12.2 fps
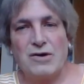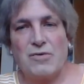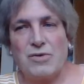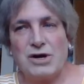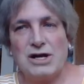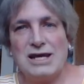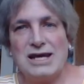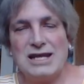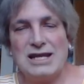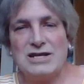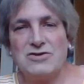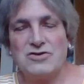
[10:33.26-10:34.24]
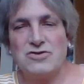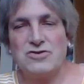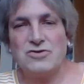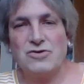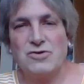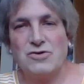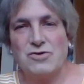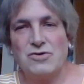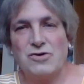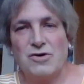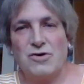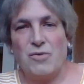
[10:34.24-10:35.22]
we're going to get into
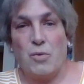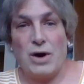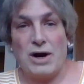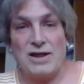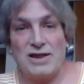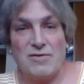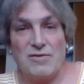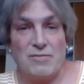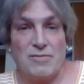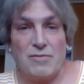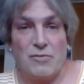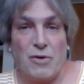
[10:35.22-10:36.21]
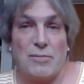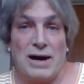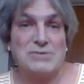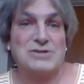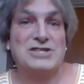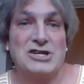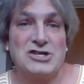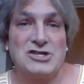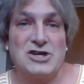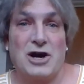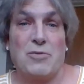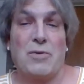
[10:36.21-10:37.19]
what my
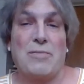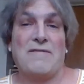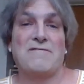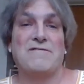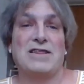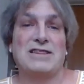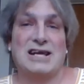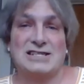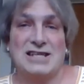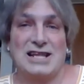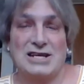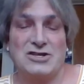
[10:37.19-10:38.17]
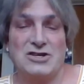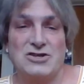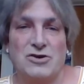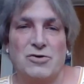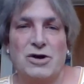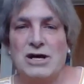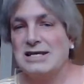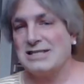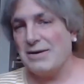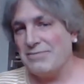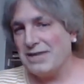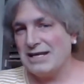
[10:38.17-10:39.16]
obsessions are, what my fun things I like to do.
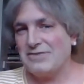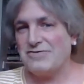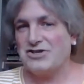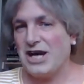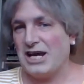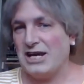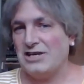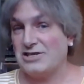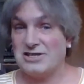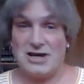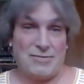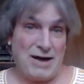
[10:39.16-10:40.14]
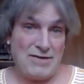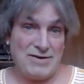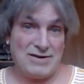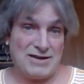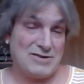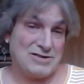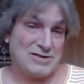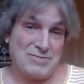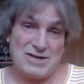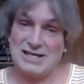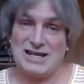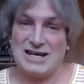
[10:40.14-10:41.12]
Some things have changed, some haven't. There's some
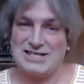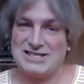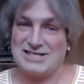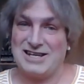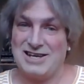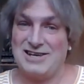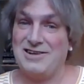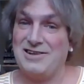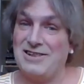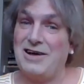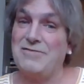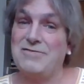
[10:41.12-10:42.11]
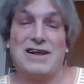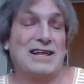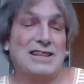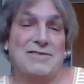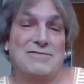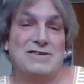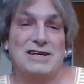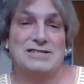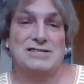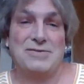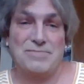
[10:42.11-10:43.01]
things that I still love, that I loved as